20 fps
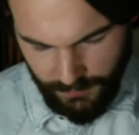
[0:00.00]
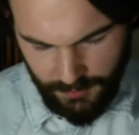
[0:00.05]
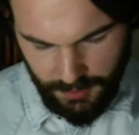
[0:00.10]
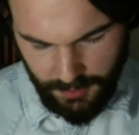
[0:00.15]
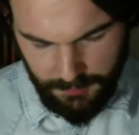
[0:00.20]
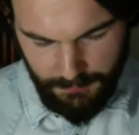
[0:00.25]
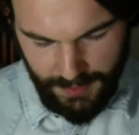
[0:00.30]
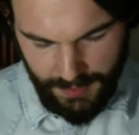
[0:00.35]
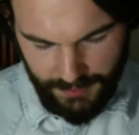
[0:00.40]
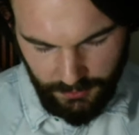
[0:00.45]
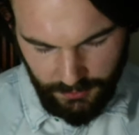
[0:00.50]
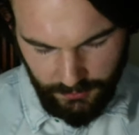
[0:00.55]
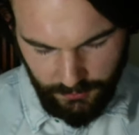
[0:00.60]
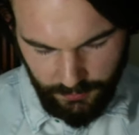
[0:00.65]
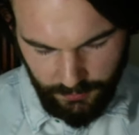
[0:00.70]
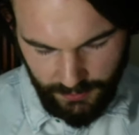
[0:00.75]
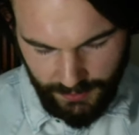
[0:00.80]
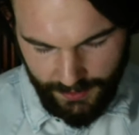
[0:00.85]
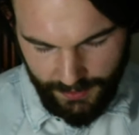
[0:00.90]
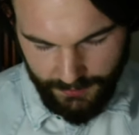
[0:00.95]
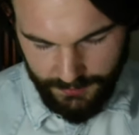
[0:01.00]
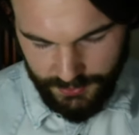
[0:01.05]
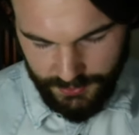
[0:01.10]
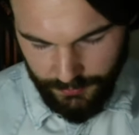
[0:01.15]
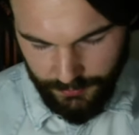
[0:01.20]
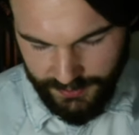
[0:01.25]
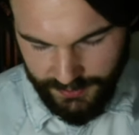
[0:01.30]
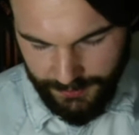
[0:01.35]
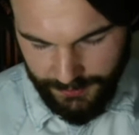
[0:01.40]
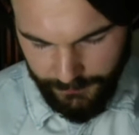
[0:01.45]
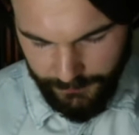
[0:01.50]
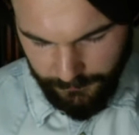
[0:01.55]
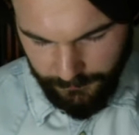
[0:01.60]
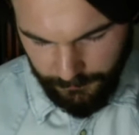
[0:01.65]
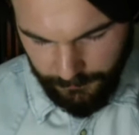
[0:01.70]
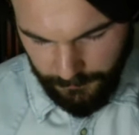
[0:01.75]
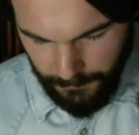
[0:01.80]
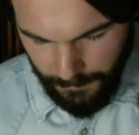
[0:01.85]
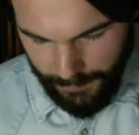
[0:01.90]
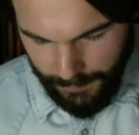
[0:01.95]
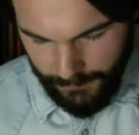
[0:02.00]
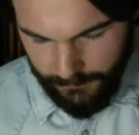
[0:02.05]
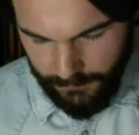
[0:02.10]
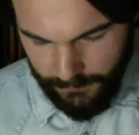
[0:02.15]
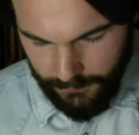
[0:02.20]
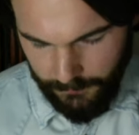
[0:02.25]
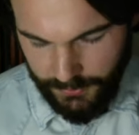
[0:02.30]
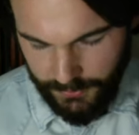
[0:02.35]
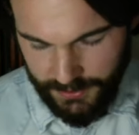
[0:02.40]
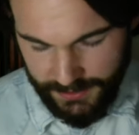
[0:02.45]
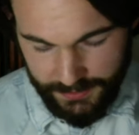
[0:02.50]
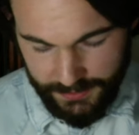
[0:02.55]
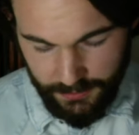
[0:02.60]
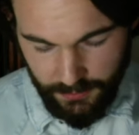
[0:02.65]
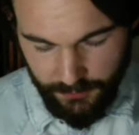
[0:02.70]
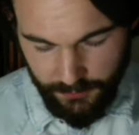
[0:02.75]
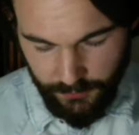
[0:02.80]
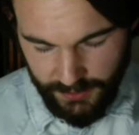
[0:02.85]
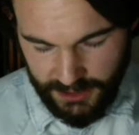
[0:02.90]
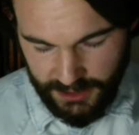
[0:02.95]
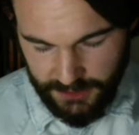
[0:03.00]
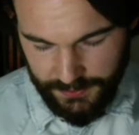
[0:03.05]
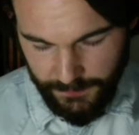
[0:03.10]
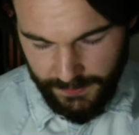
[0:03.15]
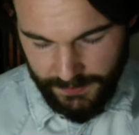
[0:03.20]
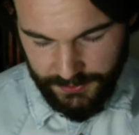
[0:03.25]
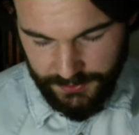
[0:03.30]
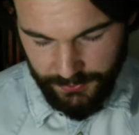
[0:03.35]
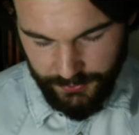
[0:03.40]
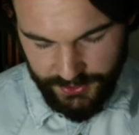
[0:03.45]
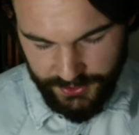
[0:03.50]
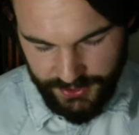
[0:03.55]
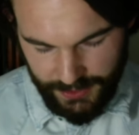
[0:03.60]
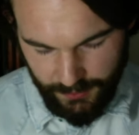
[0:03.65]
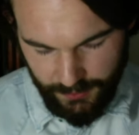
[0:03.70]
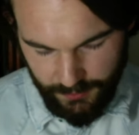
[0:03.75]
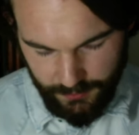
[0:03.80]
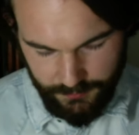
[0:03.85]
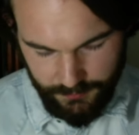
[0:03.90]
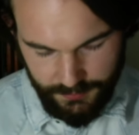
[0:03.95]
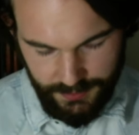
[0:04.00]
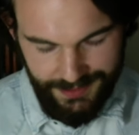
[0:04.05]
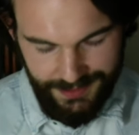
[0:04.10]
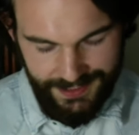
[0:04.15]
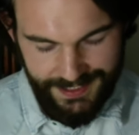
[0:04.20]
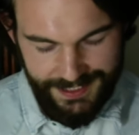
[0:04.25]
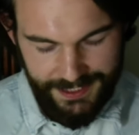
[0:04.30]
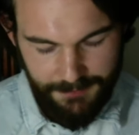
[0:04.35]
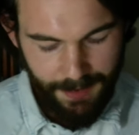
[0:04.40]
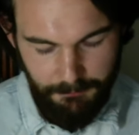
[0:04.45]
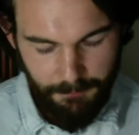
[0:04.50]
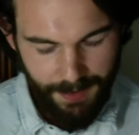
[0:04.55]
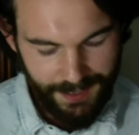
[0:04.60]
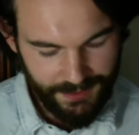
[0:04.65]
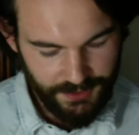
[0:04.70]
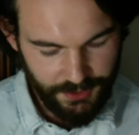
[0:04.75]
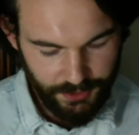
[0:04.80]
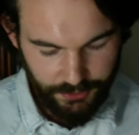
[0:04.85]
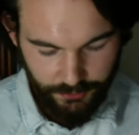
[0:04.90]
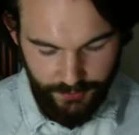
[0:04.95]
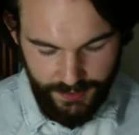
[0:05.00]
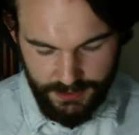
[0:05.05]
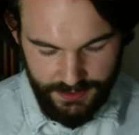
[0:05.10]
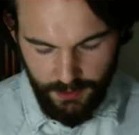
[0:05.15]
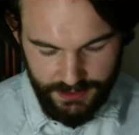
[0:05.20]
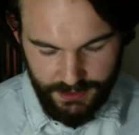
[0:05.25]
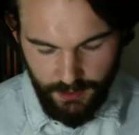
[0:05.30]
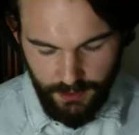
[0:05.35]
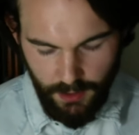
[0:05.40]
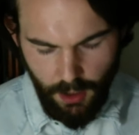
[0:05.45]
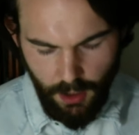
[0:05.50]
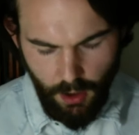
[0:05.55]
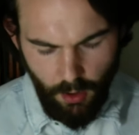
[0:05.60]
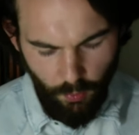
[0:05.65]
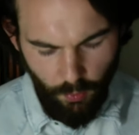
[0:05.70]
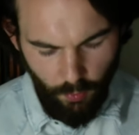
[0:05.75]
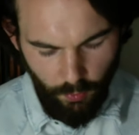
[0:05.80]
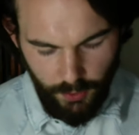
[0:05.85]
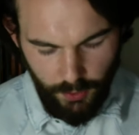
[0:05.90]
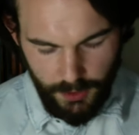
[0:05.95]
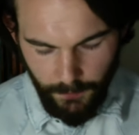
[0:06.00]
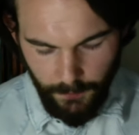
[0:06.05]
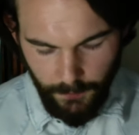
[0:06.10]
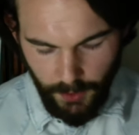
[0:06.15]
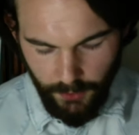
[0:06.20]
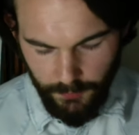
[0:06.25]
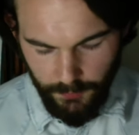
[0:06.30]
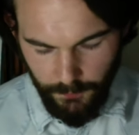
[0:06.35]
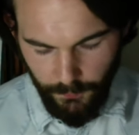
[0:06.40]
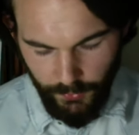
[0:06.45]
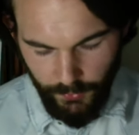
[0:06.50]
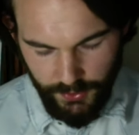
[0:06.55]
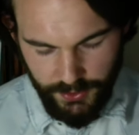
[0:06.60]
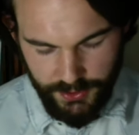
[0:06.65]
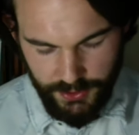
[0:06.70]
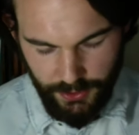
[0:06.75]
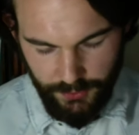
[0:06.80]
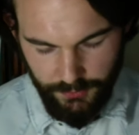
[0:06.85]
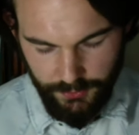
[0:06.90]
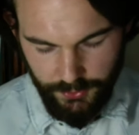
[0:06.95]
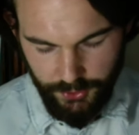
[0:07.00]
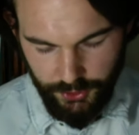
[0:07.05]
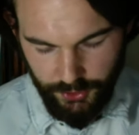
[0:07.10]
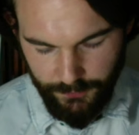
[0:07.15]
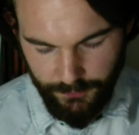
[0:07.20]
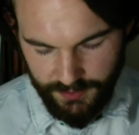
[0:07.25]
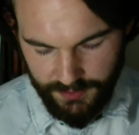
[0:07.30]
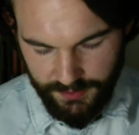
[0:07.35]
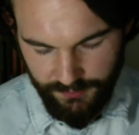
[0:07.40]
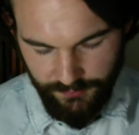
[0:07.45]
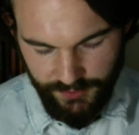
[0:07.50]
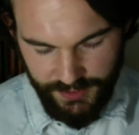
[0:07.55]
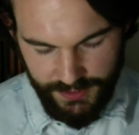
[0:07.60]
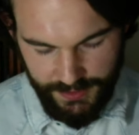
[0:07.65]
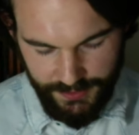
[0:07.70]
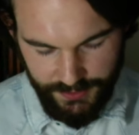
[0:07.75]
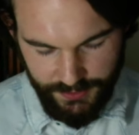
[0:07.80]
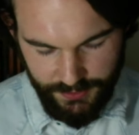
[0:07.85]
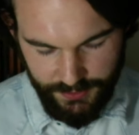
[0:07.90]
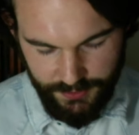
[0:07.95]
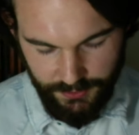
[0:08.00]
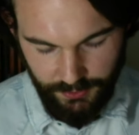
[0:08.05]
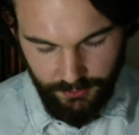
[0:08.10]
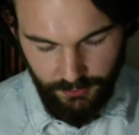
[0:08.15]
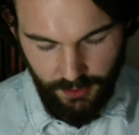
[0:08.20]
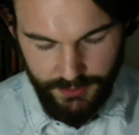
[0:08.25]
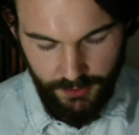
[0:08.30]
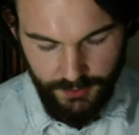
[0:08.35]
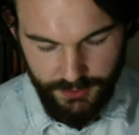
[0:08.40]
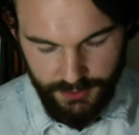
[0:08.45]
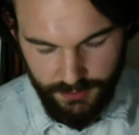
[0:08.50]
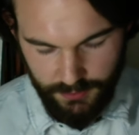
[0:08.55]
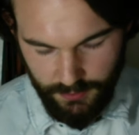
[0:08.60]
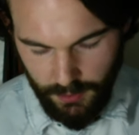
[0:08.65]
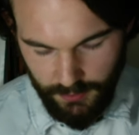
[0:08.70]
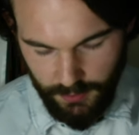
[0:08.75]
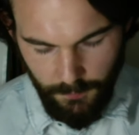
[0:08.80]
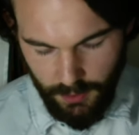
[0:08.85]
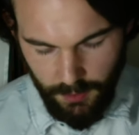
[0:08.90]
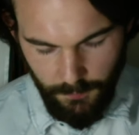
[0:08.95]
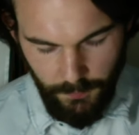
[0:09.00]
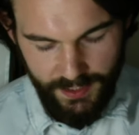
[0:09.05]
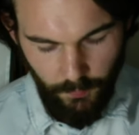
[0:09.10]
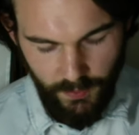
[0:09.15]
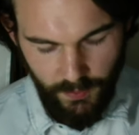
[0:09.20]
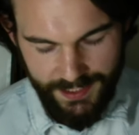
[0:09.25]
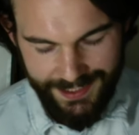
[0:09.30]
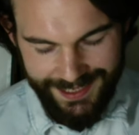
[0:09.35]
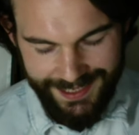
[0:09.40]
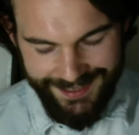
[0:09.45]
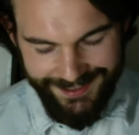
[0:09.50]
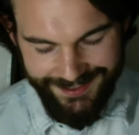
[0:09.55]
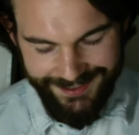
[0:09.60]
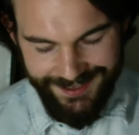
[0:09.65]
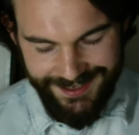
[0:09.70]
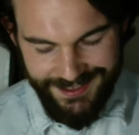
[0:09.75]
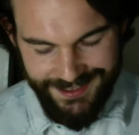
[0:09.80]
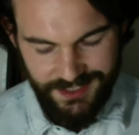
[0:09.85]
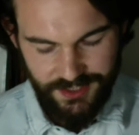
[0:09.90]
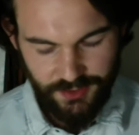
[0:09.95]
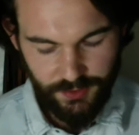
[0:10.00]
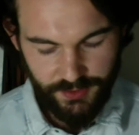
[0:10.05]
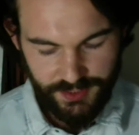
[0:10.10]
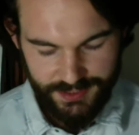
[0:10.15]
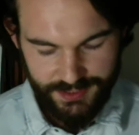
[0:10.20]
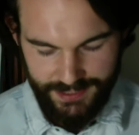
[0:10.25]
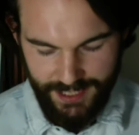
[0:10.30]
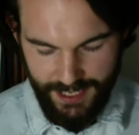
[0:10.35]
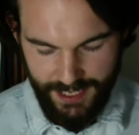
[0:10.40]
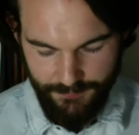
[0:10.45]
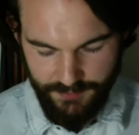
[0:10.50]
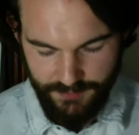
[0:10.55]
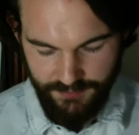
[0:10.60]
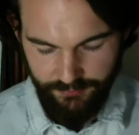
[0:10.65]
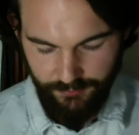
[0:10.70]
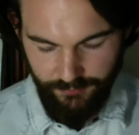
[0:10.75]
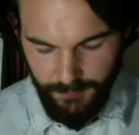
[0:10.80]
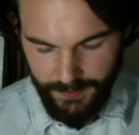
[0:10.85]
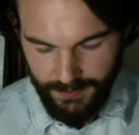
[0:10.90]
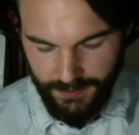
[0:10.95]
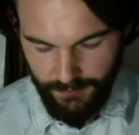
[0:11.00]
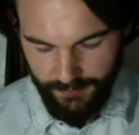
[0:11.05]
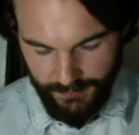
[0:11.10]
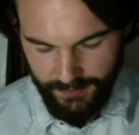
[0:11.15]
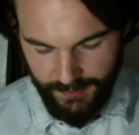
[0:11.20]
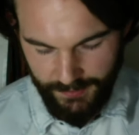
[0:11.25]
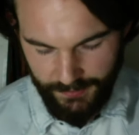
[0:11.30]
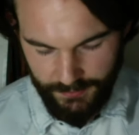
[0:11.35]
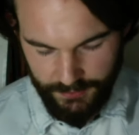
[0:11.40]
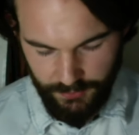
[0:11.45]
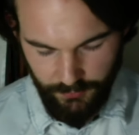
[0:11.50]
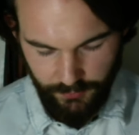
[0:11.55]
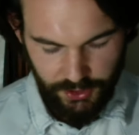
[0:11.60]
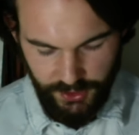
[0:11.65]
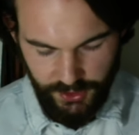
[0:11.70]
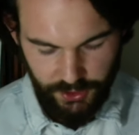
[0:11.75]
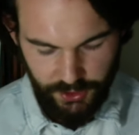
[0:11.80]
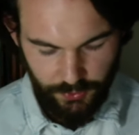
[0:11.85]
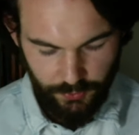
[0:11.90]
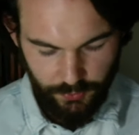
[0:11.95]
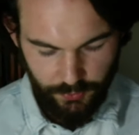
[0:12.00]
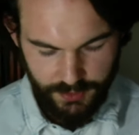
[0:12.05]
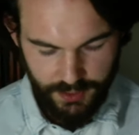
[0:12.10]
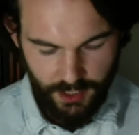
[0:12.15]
mellow and so deep, particularly when he speaks to a sinner to lead him back to grace, or he points out the human deviations to crowds. But when he analyzes or condemns forbidden things, or he shows the